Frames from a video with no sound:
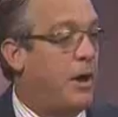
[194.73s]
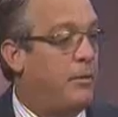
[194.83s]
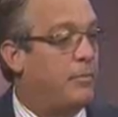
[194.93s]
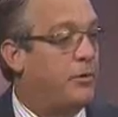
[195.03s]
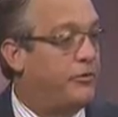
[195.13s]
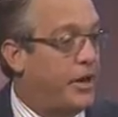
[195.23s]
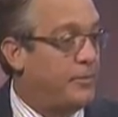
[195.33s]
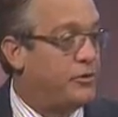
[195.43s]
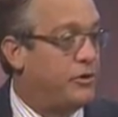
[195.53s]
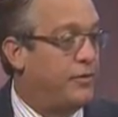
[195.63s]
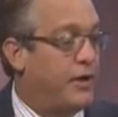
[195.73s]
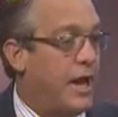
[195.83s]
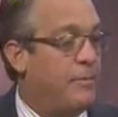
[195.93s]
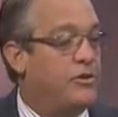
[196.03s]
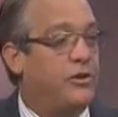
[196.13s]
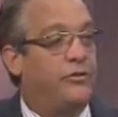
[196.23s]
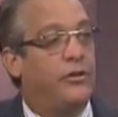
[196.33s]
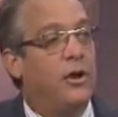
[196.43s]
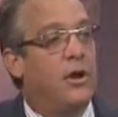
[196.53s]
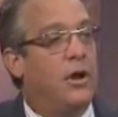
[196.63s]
public perception of the damages.